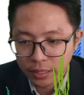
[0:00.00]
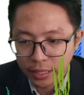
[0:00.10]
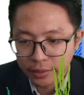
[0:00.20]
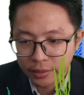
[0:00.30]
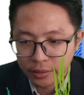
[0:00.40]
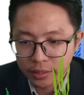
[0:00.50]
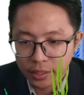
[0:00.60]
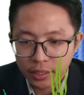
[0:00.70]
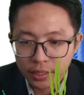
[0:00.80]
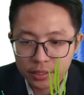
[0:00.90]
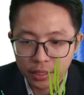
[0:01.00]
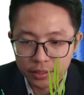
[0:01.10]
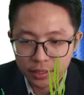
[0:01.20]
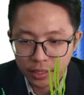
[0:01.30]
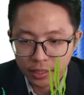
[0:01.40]
like this
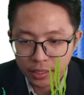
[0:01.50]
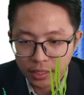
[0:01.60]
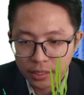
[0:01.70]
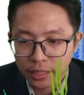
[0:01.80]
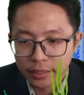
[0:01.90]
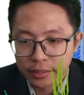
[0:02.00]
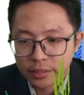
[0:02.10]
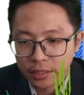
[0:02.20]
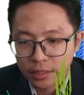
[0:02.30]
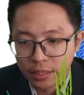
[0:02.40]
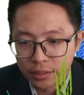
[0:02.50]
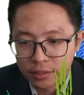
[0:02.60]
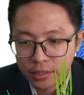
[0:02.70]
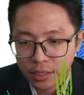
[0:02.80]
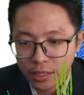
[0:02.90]
circuit, like this
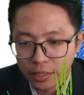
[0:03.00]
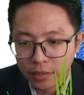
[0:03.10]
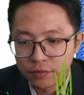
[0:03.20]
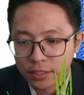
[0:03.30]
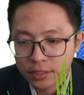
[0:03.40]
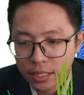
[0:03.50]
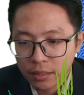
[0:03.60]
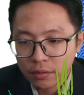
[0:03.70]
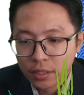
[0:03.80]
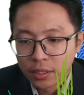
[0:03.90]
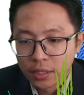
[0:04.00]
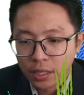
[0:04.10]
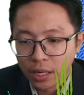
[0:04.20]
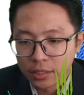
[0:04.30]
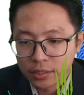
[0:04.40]
circuit, I give just now.
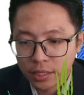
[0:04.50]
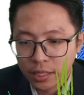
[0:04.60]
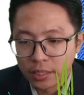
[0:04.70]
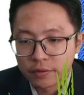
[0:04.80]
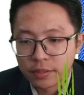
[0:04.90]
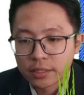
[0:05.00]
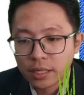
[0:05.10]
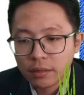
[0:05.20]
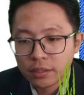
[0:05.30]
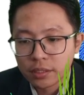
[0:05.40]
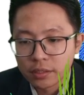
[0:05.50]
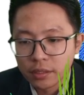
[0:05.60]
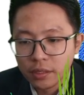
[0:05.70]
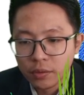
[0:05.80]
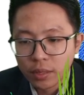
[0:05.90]
This is
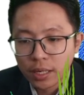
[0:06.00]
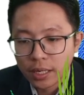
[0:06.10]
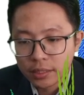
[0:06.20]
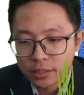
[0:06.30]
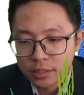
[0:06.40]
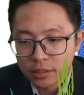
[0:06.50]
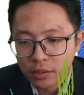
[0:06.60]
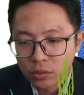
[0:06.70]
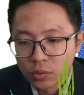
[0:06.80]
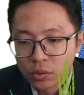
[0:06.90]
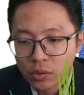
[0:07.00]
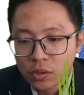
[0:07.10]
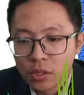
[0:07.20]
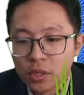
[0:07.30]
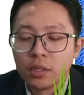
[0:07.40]
E1, this is
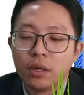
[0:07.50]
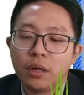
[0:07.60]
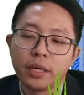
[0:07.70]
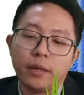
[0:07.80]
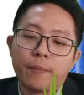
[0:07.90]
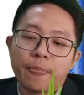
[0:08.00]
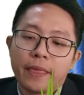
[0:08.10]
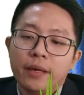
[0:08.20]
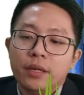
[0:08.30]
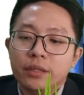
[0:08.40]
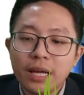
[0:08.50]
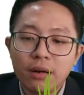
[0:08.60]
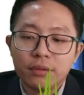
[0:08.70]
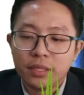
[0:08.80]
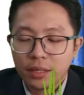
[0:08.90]
E2. Okay.
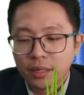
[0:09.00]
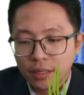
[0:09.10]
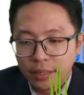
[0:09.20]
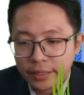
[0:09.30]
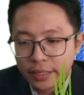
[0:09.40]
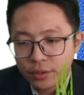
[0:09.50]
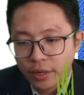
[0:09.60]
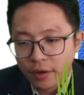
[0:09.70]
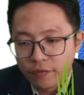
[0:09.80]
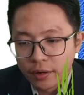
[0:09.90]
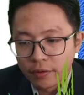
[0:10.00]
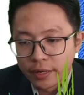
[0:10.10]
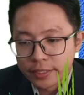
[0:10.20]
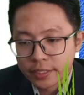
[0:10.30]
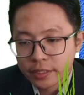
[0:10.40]
Now and then you have a
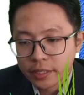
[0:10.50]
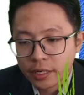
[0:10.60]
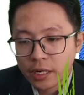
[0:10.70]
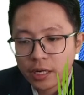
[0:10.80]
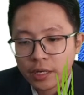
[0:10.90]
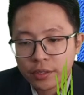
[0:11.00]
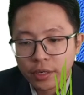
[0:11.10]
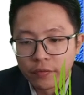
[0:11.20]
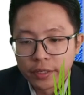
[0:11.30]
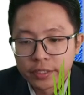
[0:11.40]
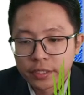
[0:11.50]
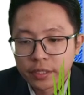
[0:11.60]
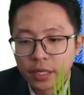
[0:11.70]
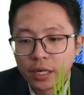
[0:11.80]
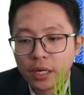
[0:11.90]
resistor. You have
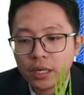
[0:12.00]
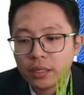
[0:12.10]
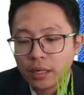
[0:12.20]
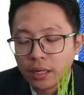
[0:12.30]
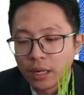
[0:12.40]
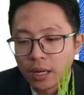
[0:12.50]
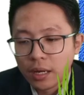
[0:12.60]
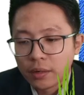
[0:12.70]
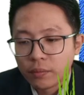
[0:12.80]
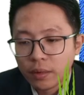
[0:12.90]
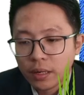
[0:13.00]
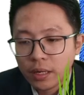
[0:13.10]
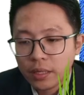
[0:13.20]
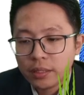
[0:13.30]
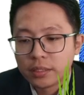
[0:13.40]
resistor
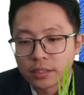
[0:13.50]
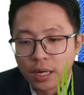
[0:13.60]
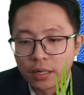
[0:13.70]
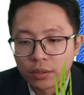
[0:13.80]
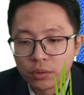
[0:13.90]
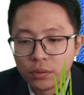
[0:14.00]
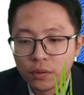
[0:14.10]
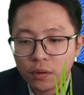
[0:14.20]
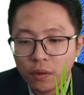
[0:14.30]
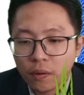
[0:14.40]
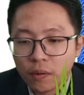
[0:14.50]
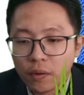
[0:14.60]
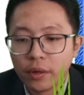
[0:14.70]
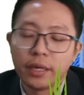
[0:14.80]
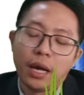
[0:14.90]
R1. This is R2.
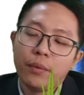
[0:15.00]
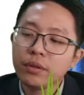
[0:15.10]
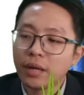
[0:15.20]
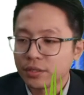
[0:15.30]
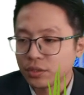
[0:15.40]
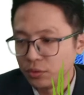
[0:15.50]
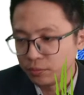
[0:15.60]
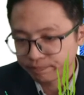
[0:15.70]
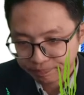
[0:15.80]
Okay. I want to ask you,